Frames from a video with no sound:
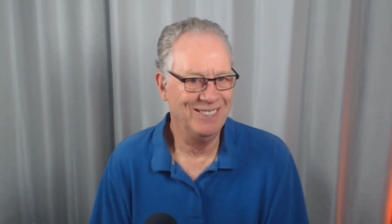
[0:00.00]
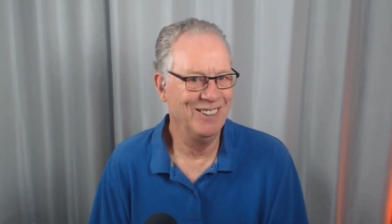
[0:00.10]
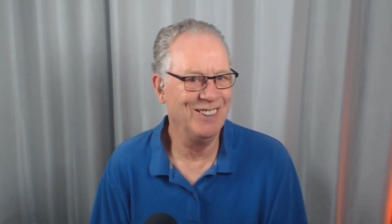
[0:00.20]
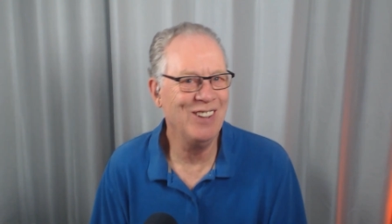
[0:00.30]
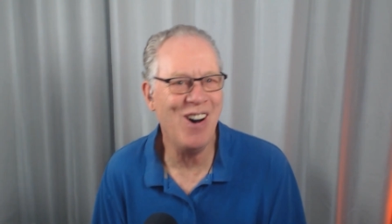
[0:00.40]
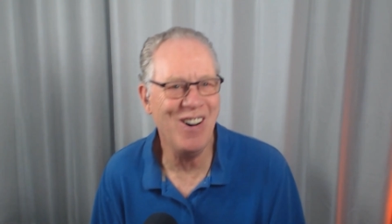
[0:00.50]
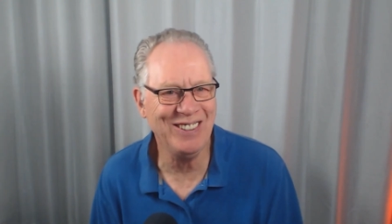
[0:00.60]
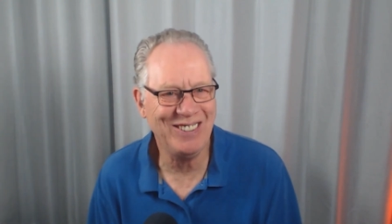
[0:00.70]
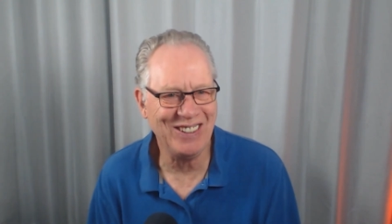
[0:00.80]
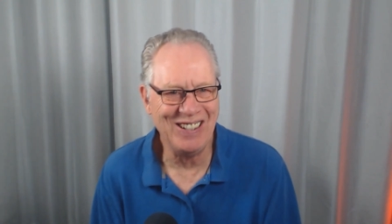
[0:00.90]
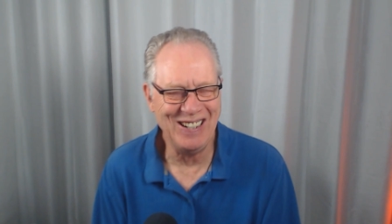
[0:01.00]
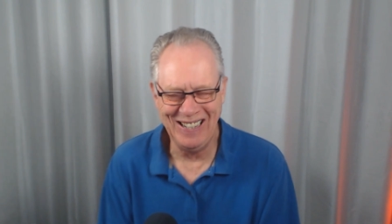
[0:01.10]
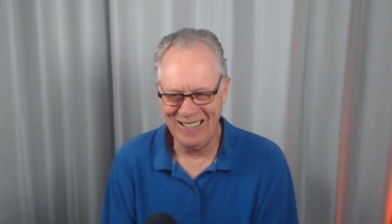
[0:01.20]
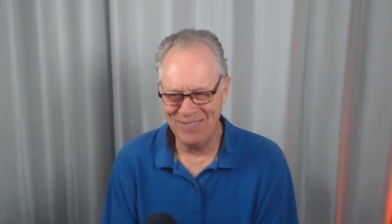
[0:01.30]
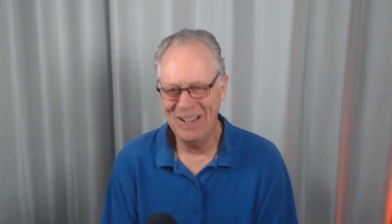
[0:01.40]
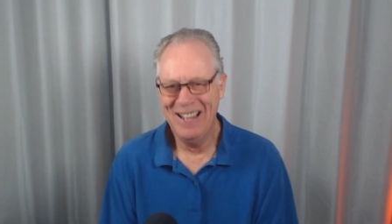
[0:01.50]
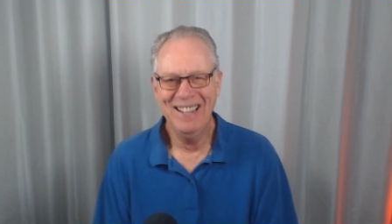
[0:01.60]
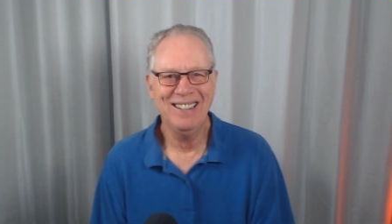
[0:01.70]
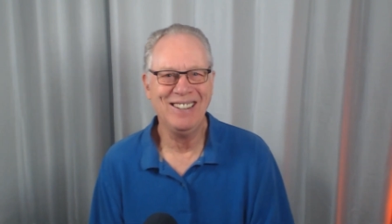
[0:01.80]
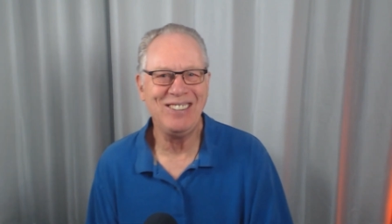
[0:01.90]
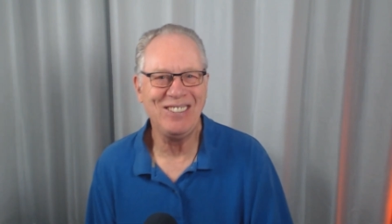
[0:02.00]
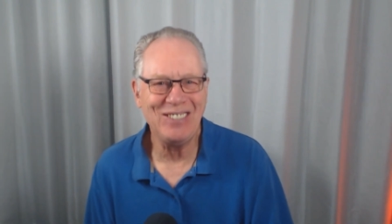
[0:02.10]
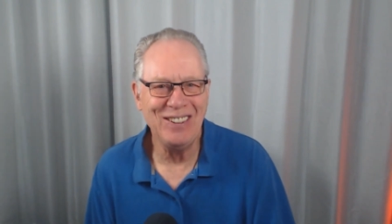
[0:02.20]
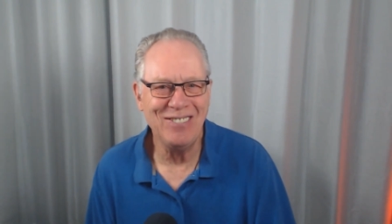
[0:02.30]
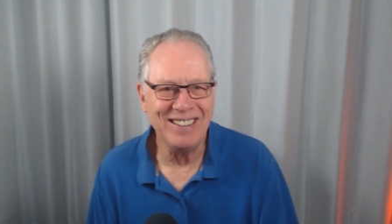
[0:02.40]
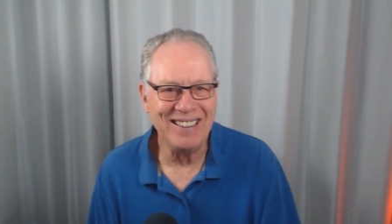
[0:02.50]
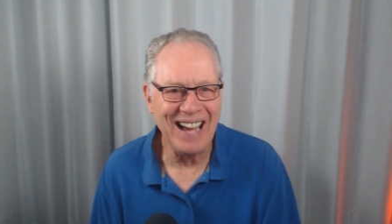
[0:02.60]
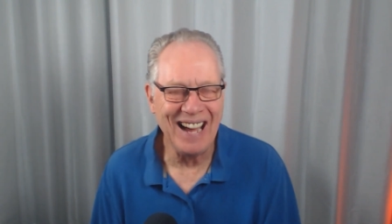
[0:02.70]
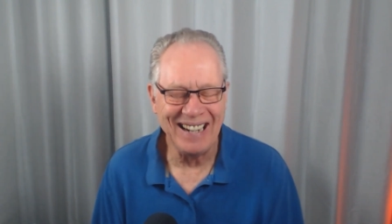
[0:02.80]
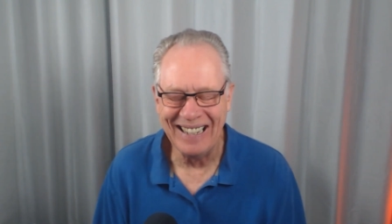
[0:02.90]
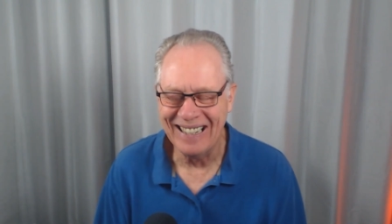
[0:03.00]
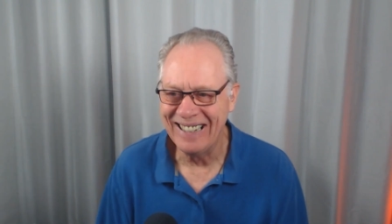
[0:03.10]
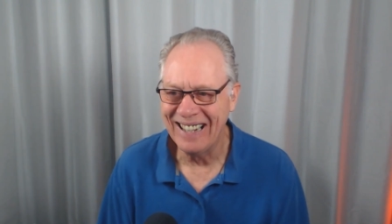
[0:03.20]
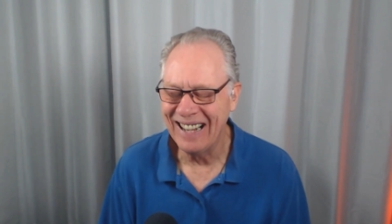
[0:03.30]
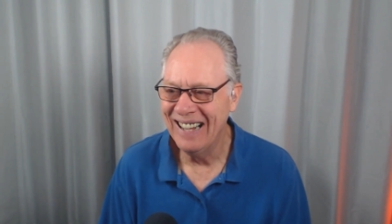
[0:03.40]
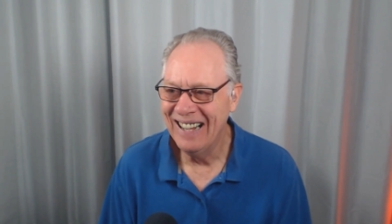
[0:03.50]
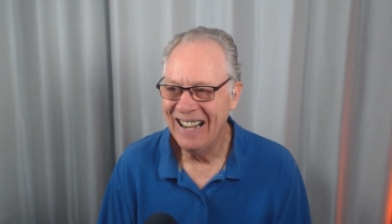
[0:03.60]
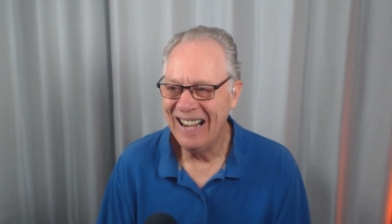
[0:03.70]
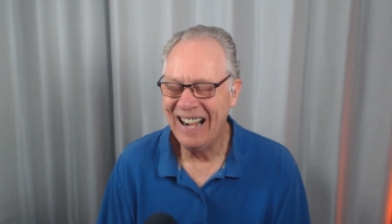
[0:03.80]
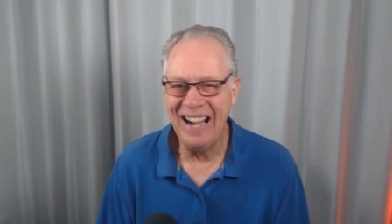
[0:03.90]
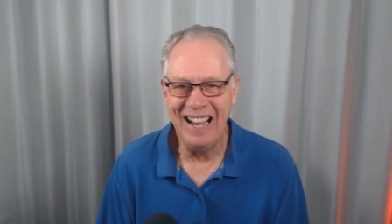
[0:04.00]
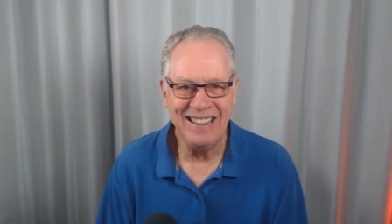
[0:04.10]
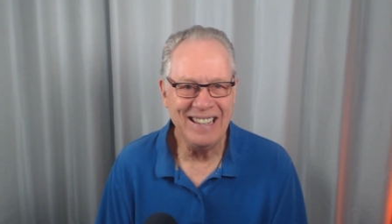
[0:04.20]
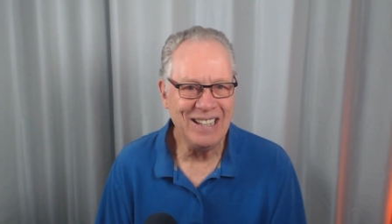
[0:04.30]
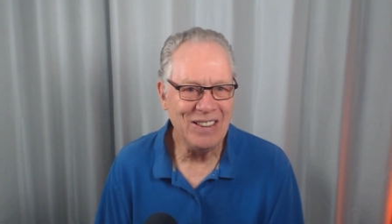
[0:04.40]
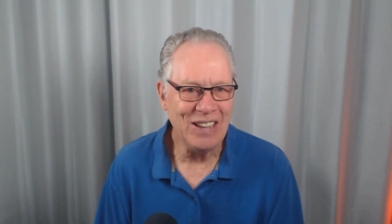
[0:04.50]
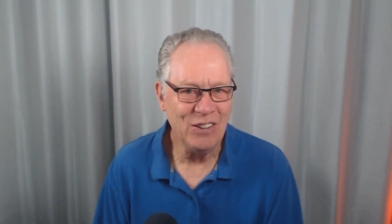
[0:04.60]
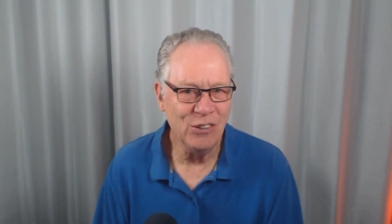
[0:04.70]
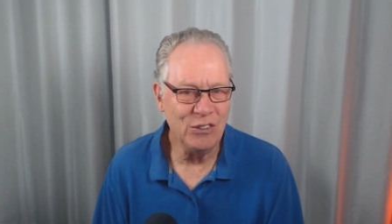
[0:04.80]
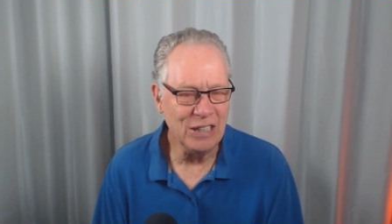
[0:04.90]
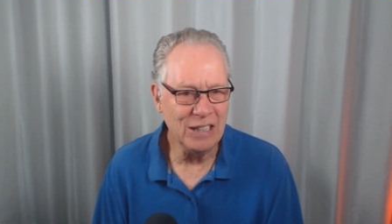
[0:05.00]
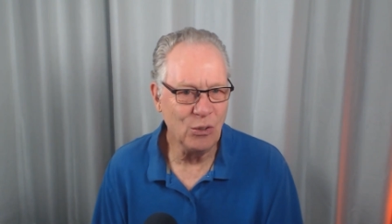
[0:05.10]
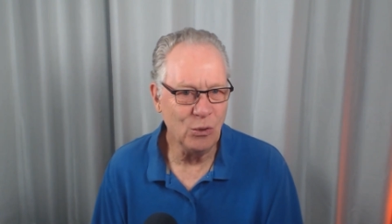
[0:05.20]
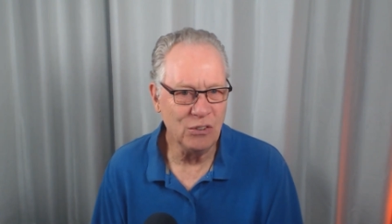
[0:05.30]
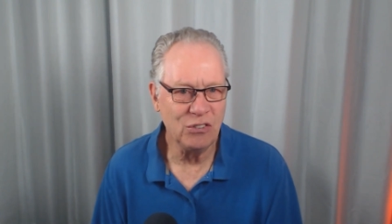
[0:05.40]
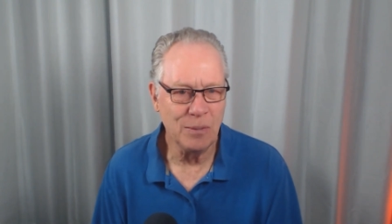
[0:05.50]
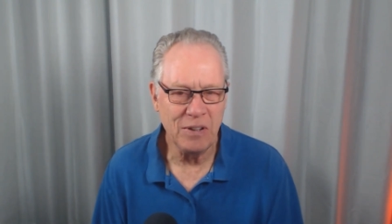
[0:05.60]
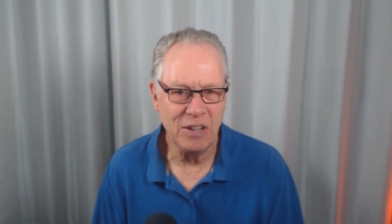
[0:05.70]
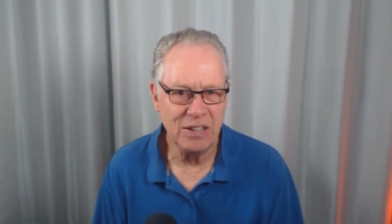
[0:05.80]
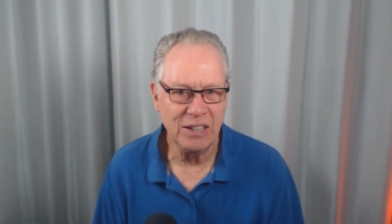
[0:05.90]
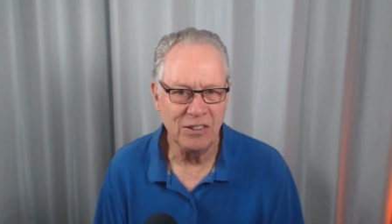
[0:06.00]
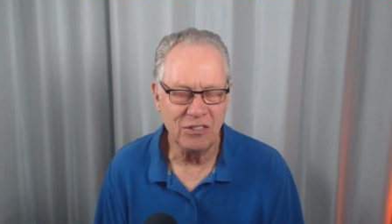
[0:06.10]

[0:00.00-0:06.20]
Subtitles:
a long time. Let's just leave it at that. And I think that you're dealing with some of the things